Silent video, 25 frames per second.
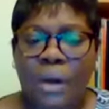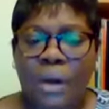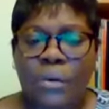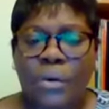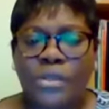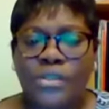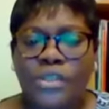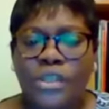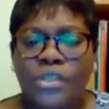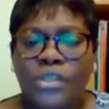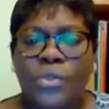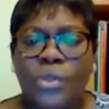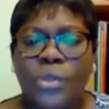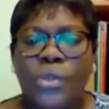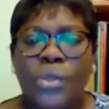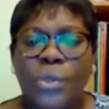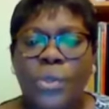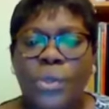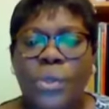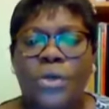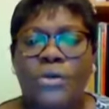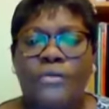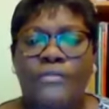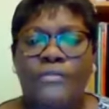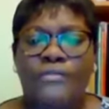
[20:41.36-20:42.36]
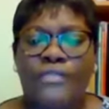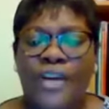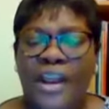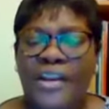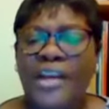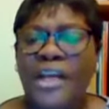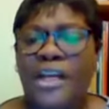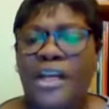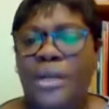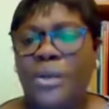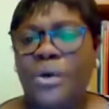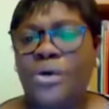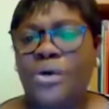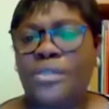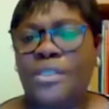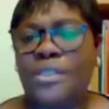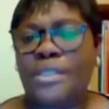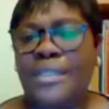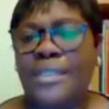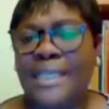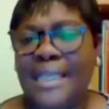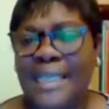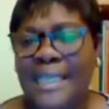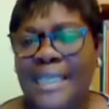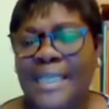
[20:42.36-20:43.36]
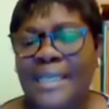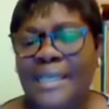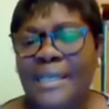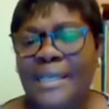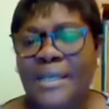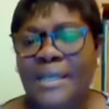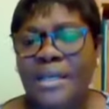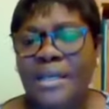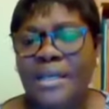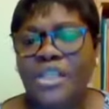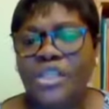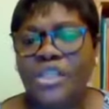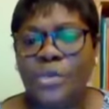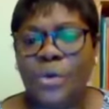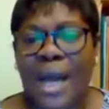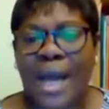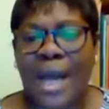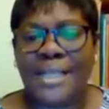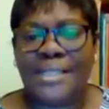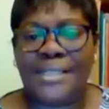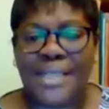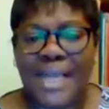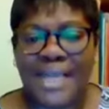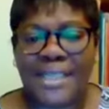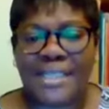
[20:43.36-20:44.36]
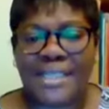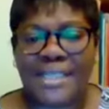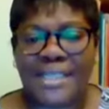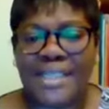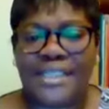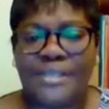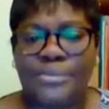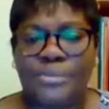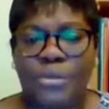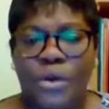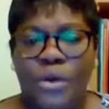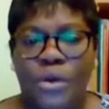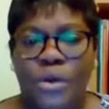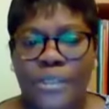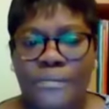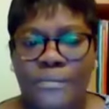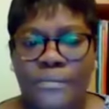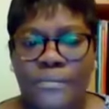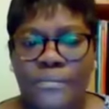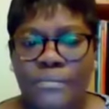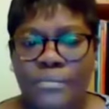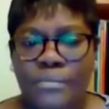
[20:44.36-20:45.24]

I want us to look very closely to our text this morning.